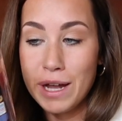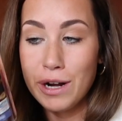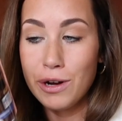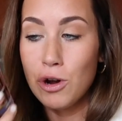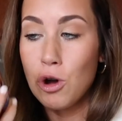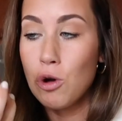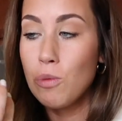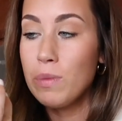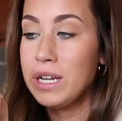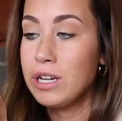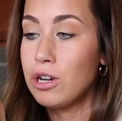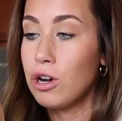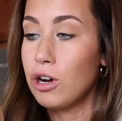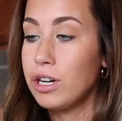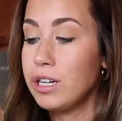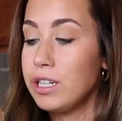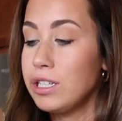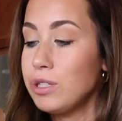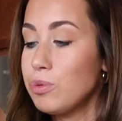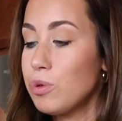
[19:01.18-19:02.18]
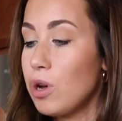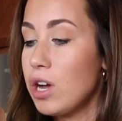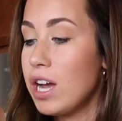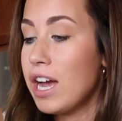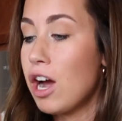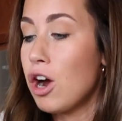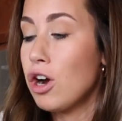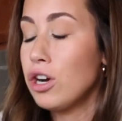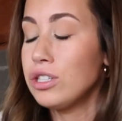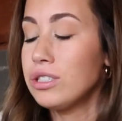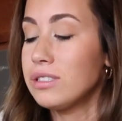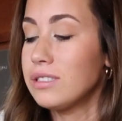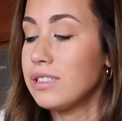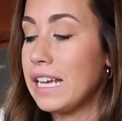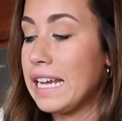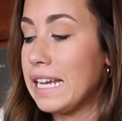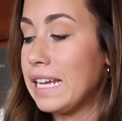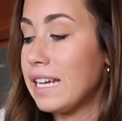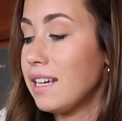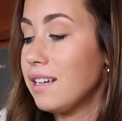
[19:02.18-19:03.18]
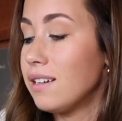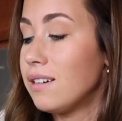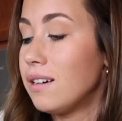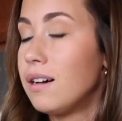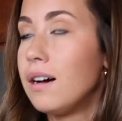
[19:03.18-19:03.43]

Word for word: Better Home and Gardens, are like,